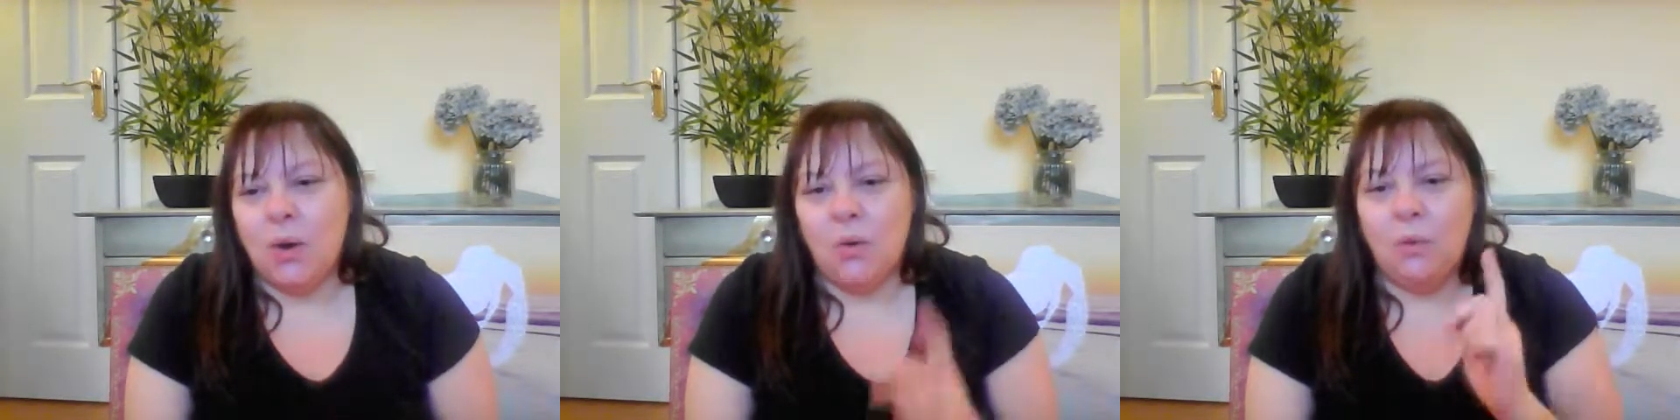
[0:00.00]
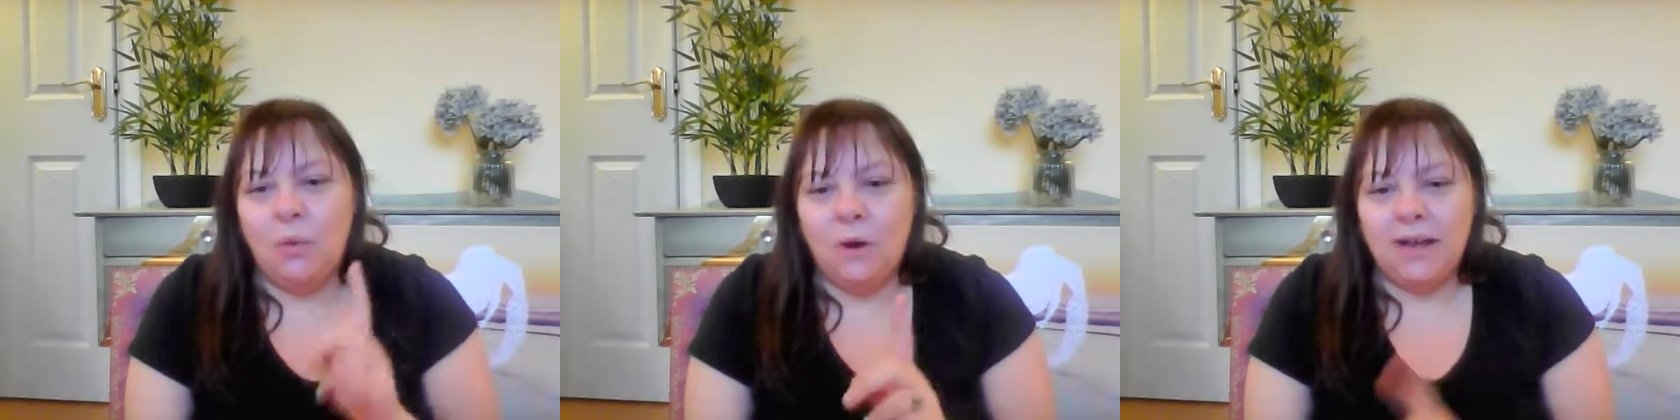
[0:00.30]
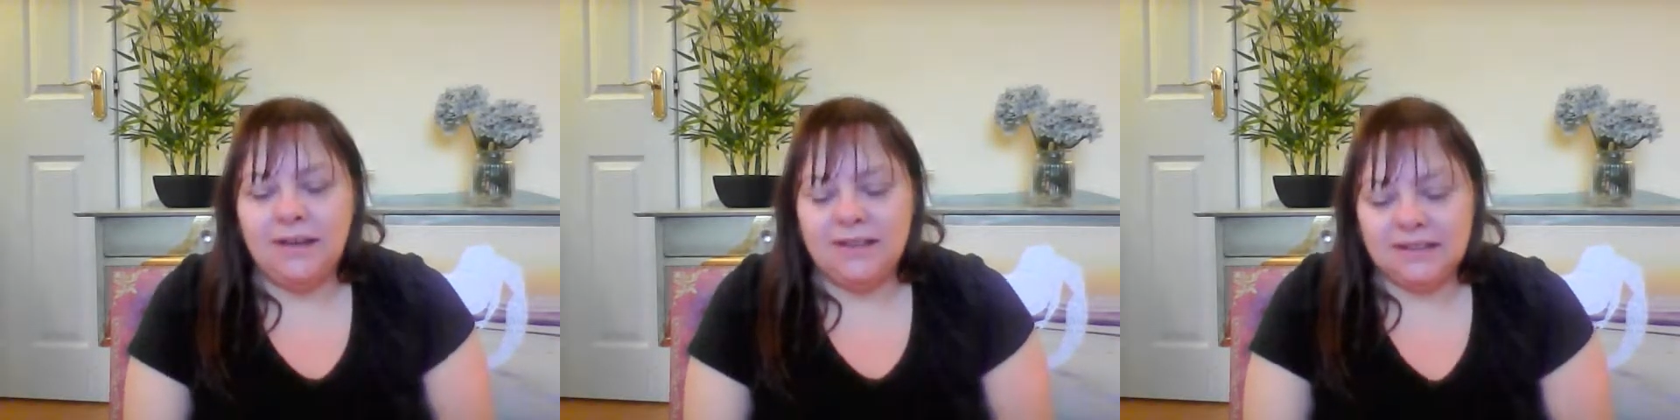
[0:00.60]

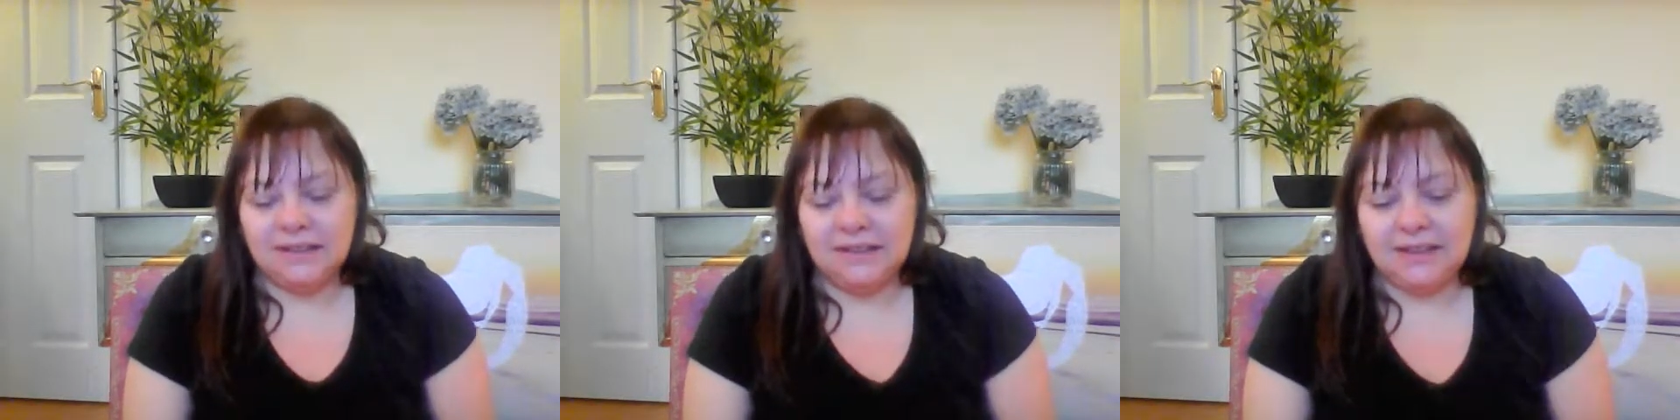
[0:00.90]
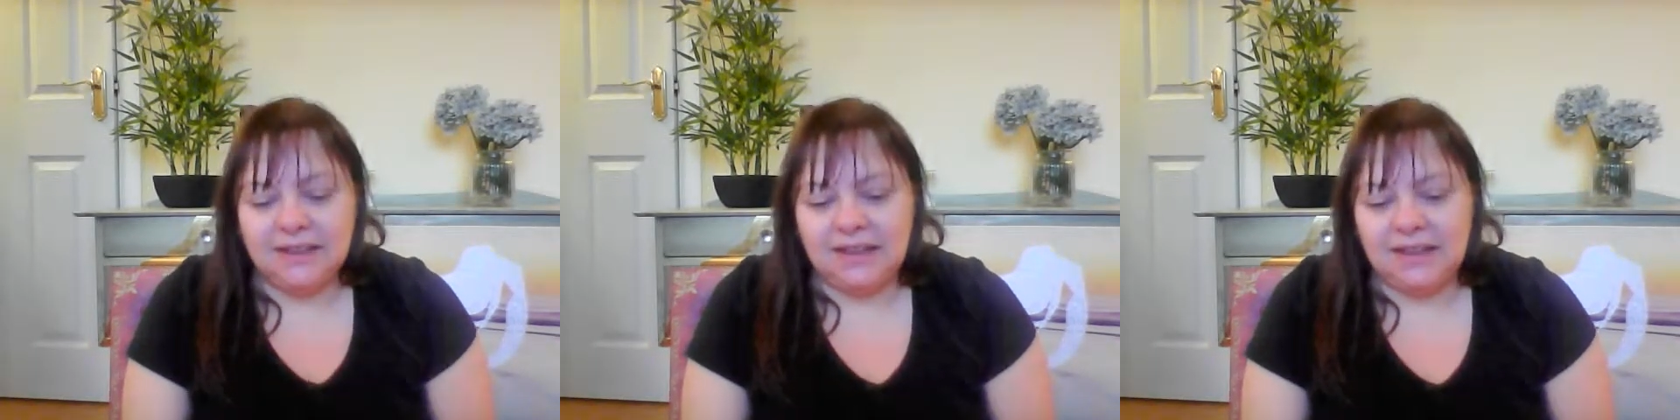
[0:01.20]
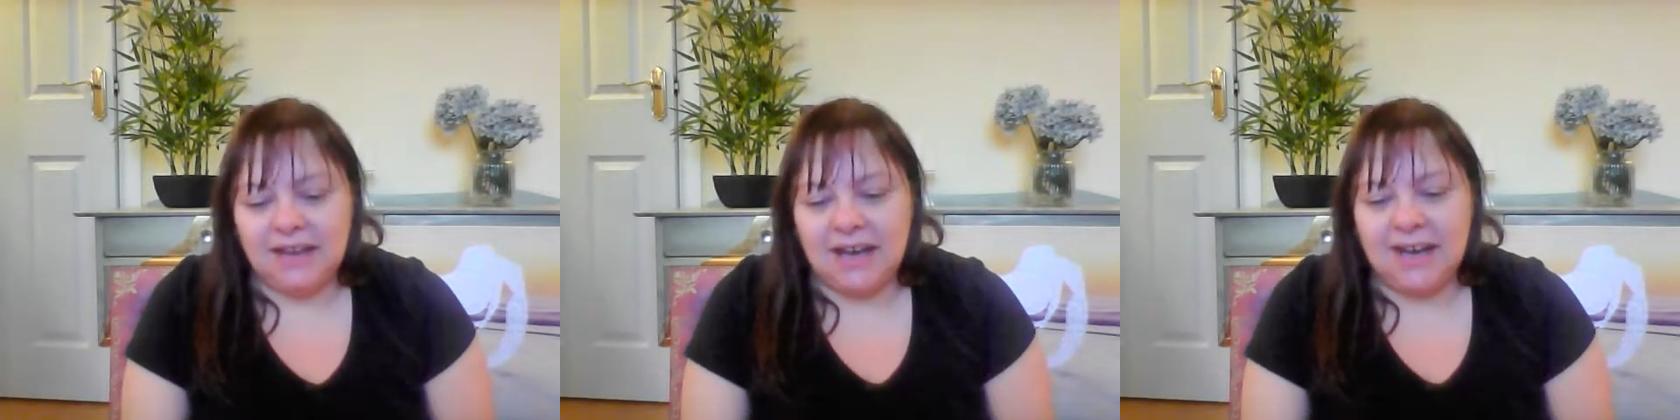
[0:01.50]
what
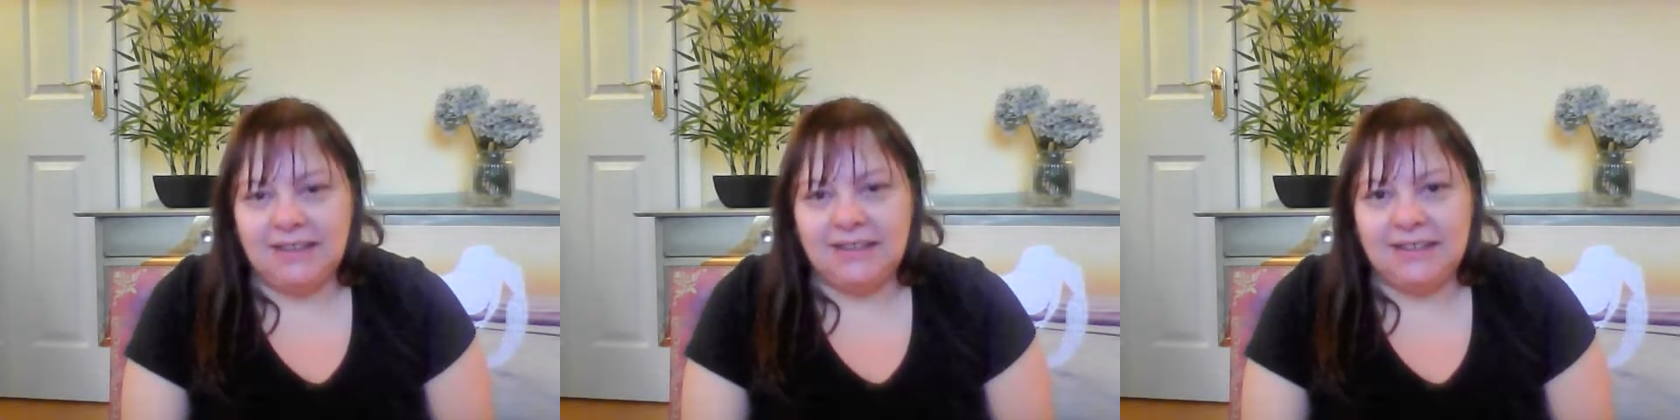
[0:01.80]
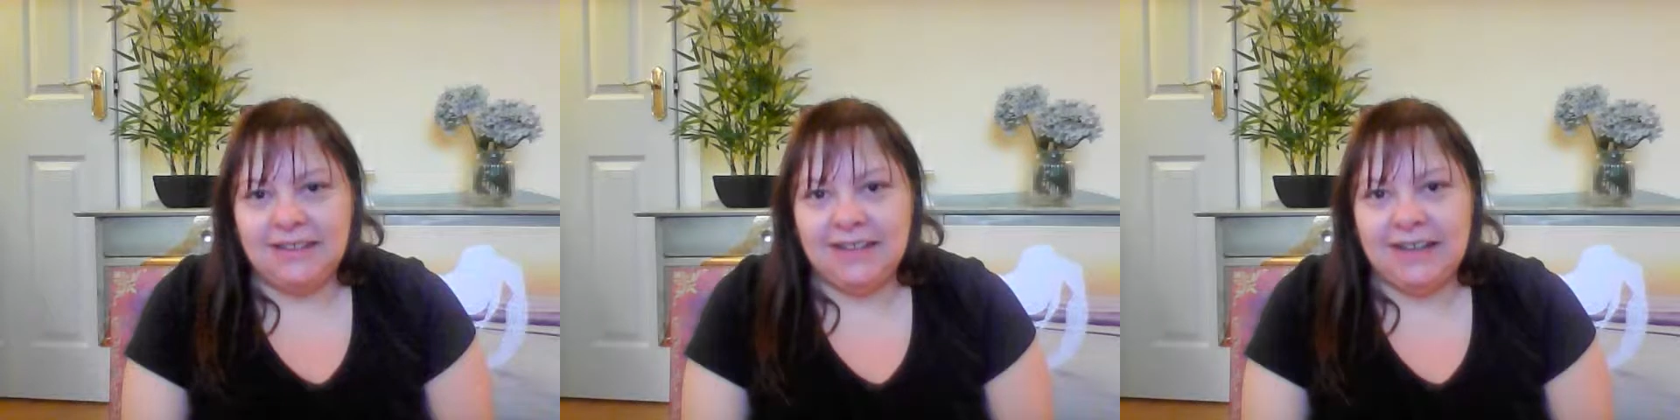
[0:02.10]
the idea